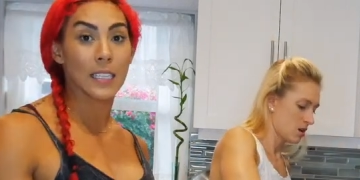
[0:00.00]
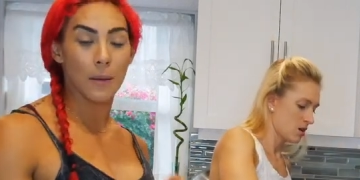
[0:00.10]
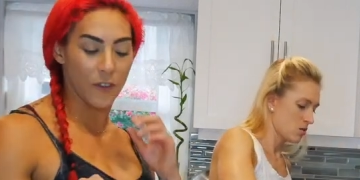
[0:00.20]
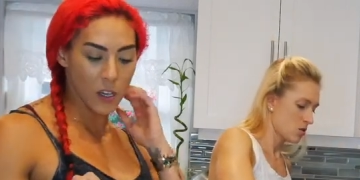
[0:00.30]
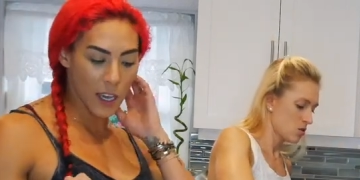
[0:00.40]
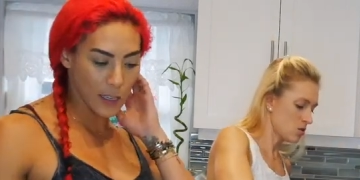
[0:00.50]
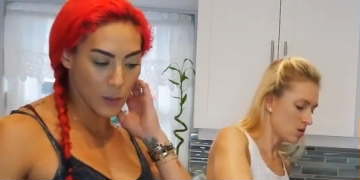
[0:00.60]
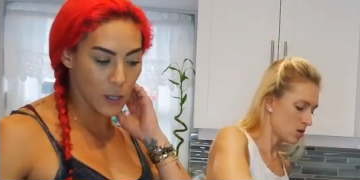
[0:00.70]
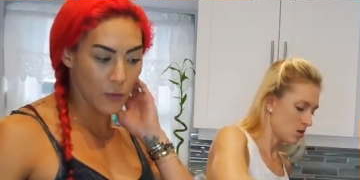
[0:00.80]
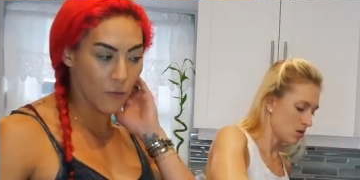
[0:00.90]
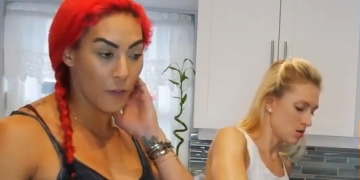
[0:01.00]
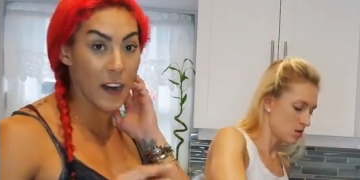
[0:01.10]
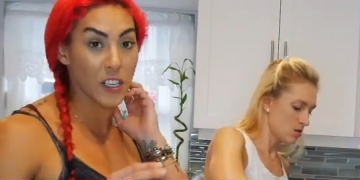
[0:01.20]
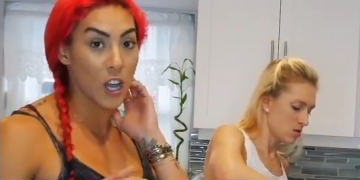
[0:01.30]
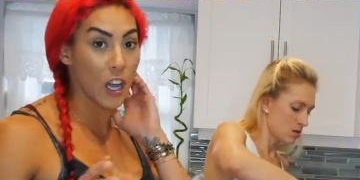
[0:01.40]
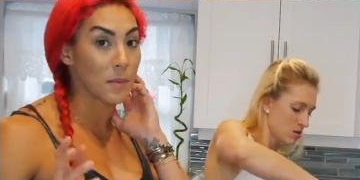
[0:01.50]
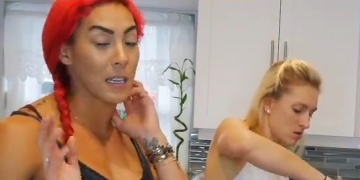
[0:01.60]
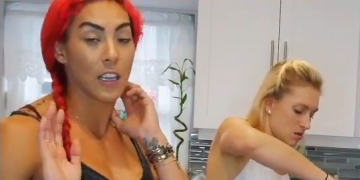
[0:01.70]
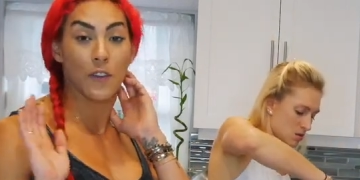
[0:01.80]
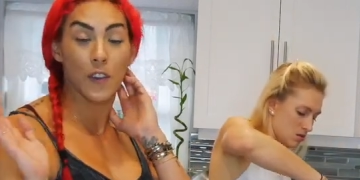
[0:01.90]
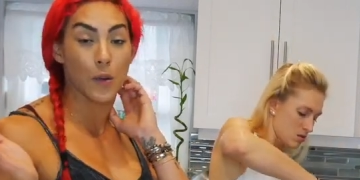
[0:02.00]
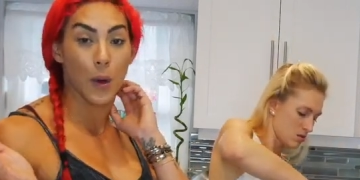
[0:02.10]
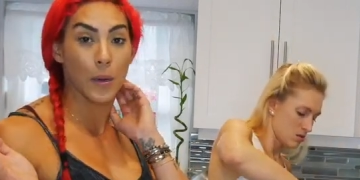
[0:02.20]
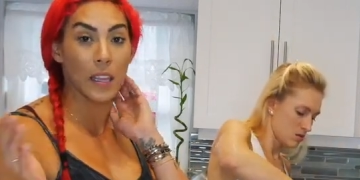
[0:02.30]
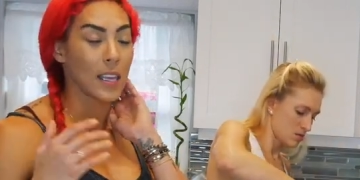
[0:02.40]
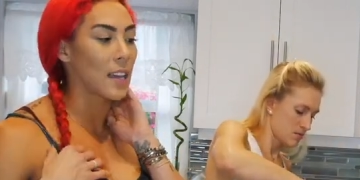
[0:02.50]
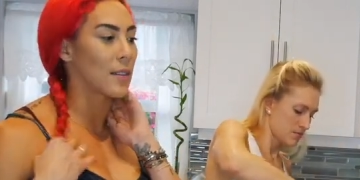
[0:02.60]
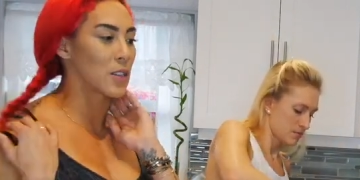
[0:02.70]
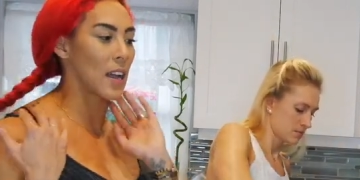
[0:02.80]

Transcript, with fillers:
Speaker 1: tip for you guys with your fresh herbs, that if you grow anything, which